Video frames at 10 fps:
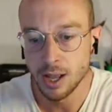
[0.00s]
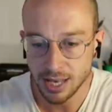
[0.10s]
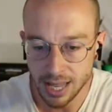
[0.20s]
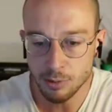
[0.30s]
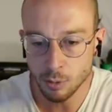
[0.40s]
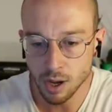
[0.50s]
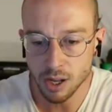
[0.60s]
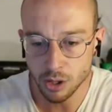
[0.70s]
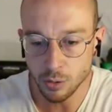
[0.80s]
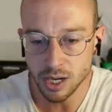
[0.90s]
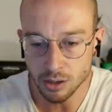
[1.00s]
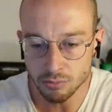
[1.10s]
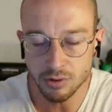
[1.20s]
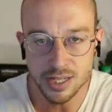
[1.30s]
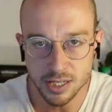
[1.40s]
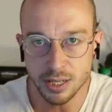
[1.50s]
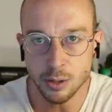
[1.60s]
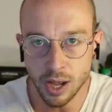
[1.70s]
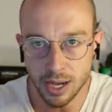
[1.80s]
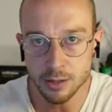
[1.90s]
Labour were doing reasonably
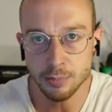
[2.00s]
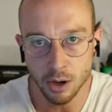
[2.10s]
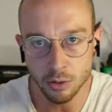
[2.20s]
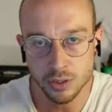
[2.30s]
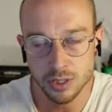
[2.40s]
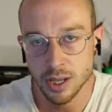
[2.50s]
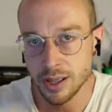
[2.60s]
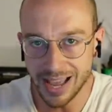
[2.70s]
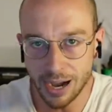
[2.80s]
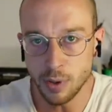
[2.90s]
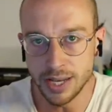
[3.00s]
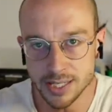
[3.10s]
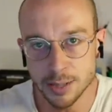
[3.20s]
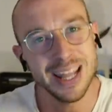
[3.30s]
well in the polls that winter,